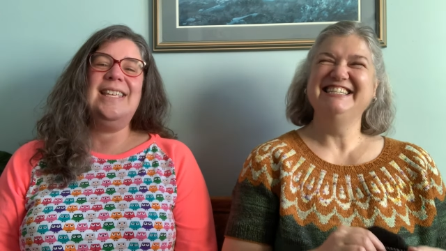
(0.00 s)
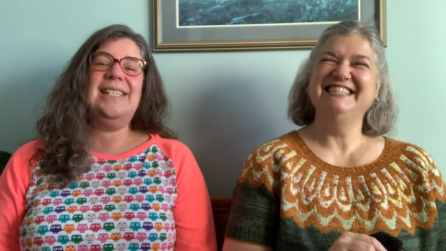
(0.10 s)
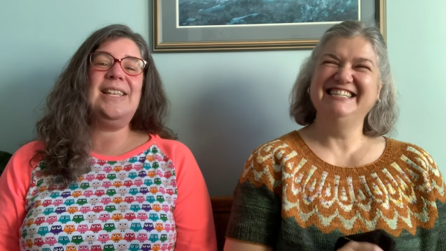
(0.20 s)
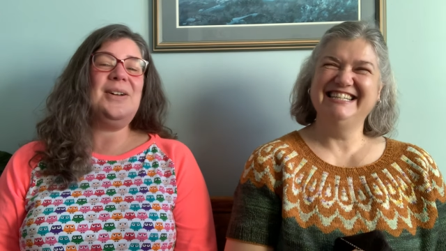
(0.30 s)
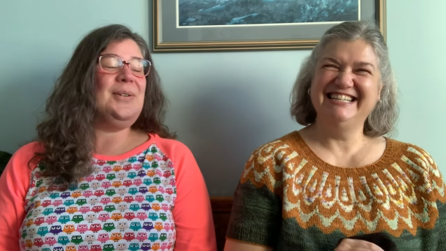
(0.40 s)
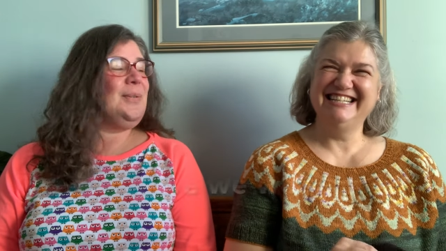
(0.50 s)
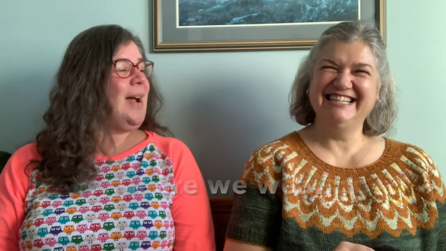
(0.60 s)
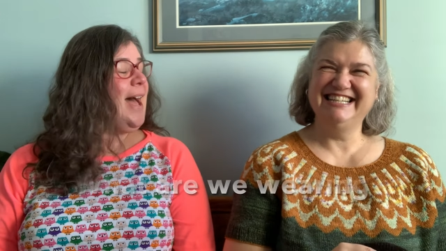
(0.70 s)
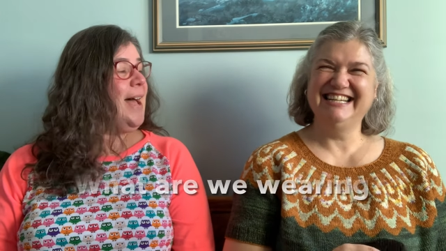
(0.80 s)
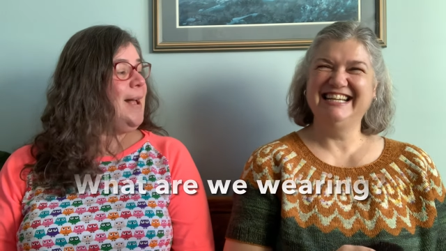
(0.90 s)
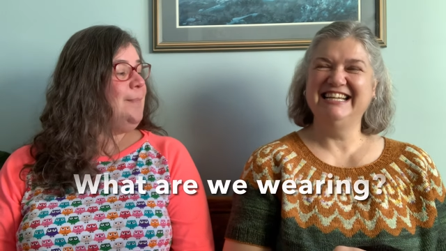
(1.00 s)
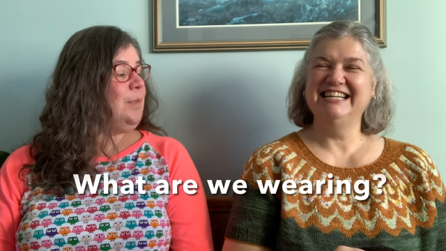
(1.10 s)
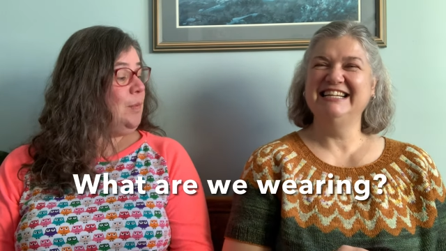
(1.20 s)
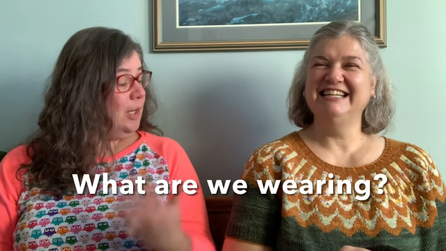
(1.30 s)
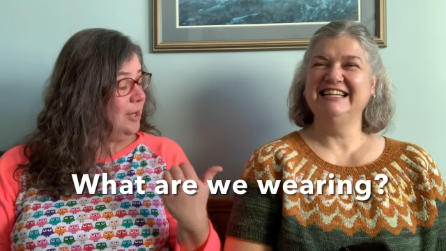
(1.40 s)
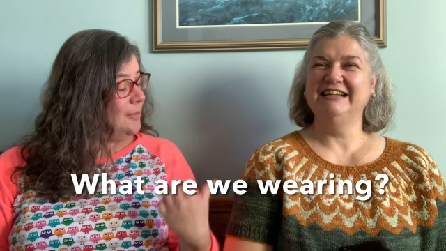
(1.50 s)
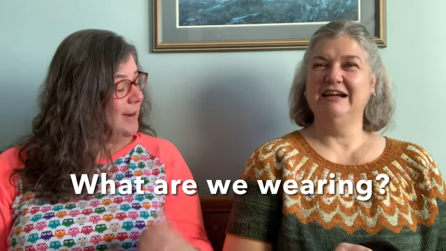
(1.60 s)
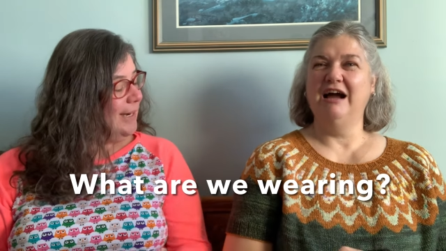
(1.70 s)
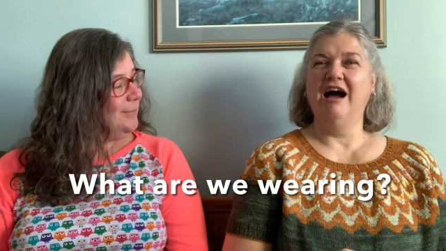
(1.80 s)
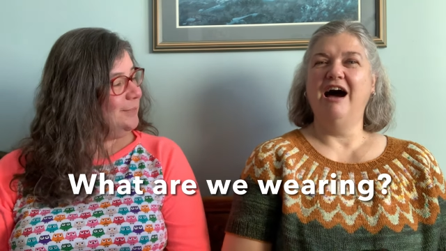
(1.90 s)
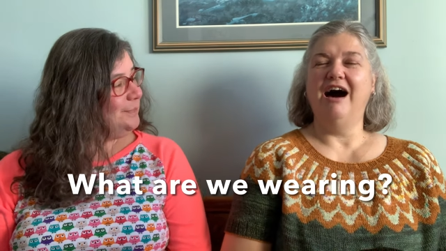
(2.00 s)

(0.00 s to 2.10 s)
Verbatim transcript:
Speaker 1: so, um, what are you wearing?